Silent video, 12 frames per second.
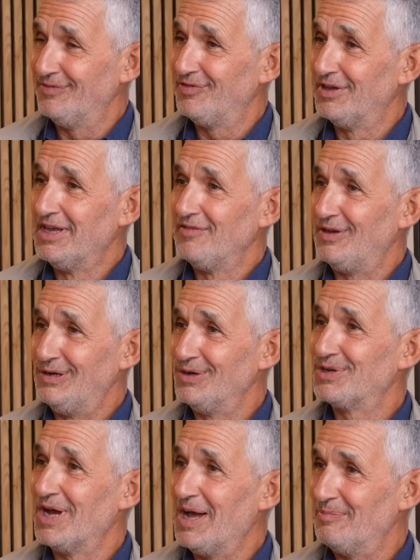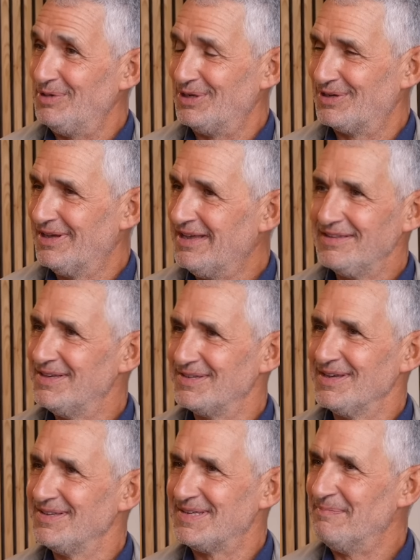If you look up, you,
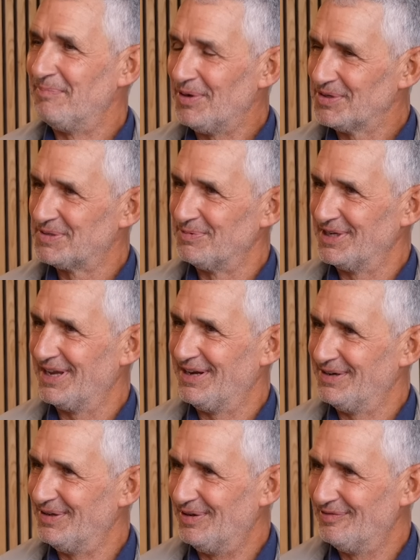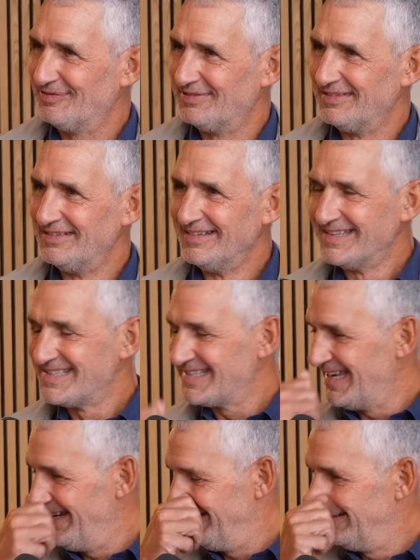it's impossible to get it off.
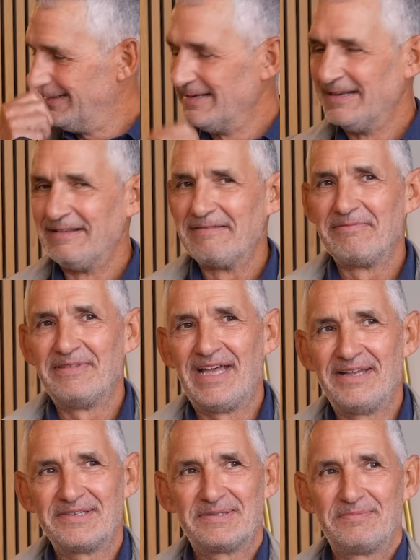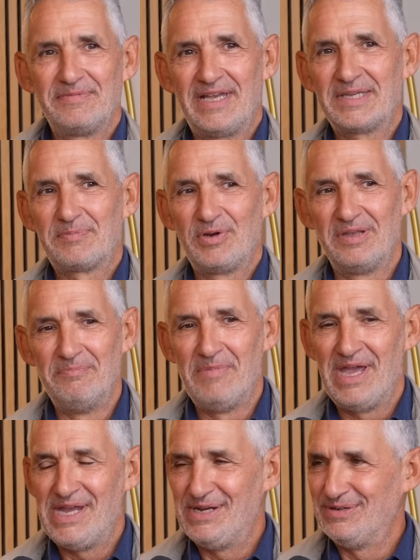So that's that's probably the
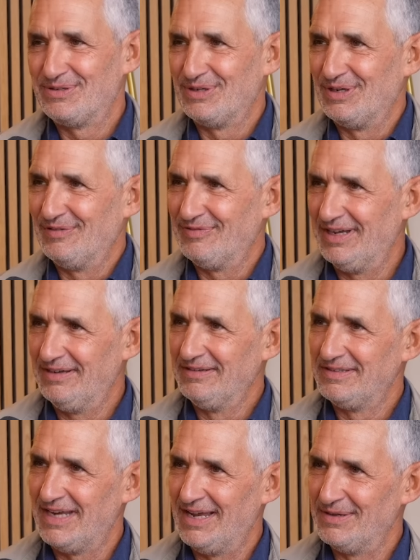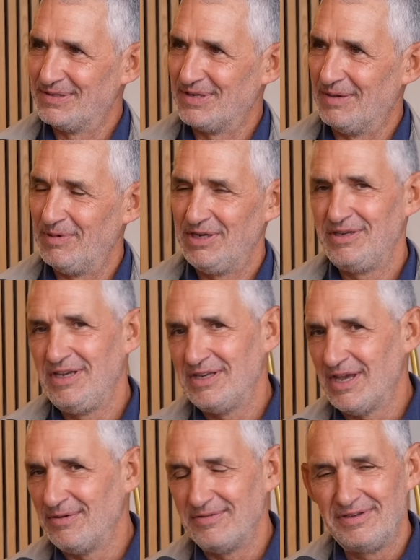main sort of uh, downside. But you,
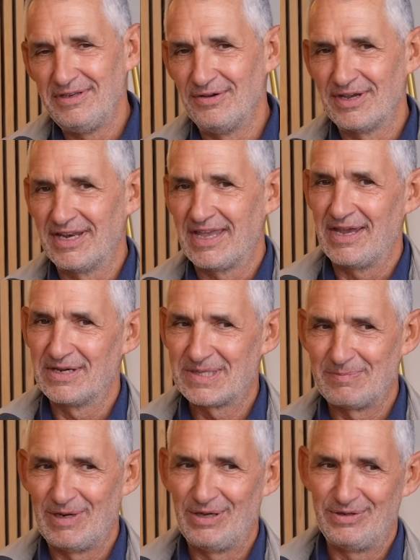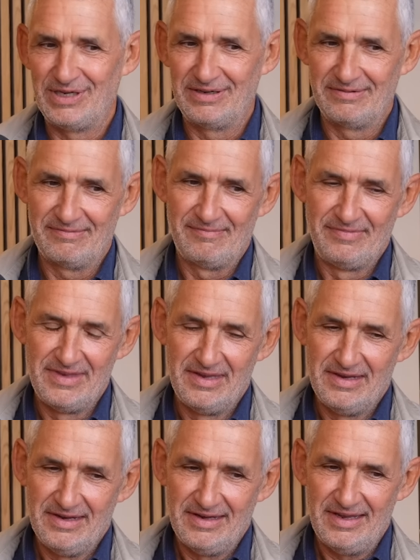you don't you're not going to get exploding
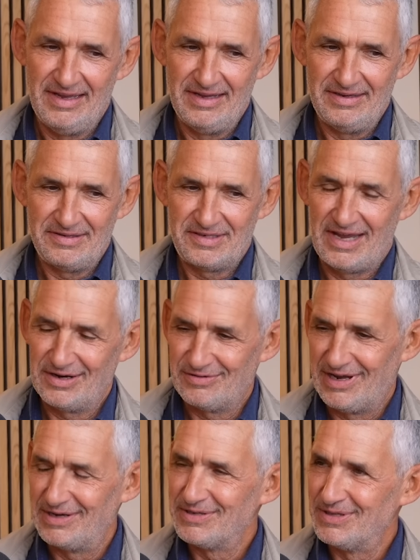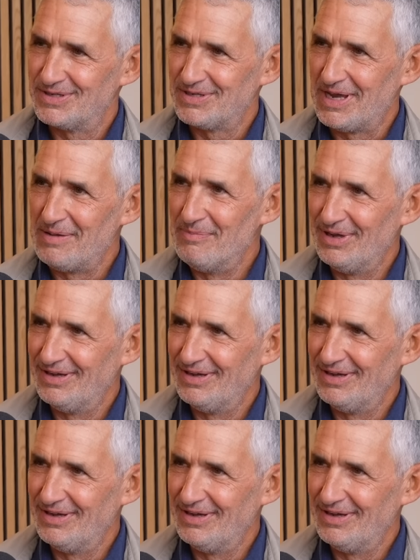uh, sauerkraut to the same.